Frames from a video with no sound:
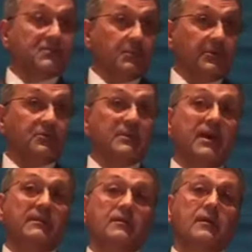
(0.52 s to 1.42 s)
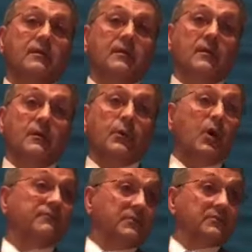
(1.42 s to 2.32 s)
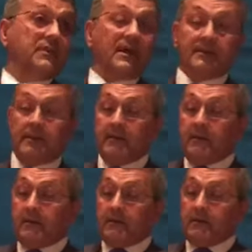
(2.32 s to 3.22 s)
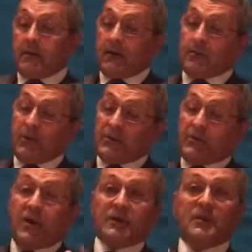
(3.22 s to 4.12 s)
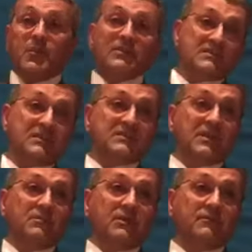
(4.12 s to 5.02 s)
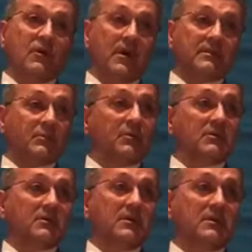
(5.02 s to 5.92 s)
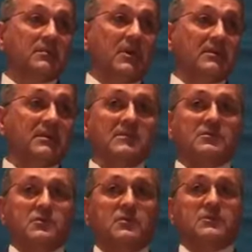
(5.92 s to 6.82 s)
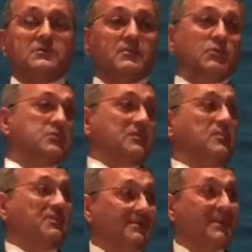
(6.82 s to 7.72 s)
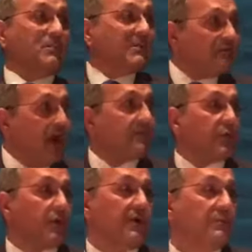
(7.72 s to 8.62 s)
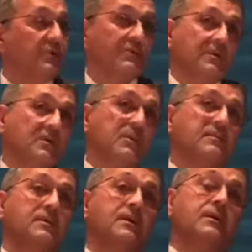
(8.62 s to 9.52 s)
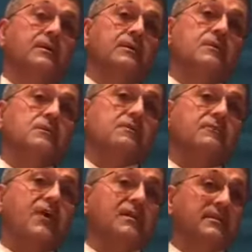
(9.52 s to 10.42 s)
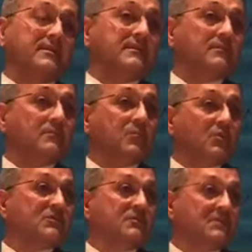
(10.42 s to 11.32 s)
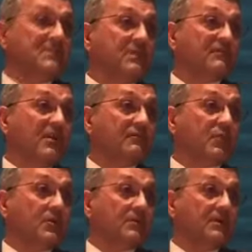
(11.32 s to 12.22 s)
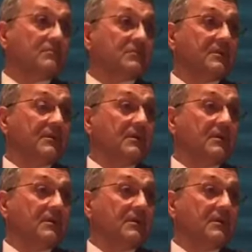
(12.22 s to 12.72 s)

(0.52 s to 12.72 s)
So we do that. We often do that. But talking about the systemic fraud that we were talking about, it's not so much that we're talking about the EB5 program, we're talking about the fact that most of these EB5 programs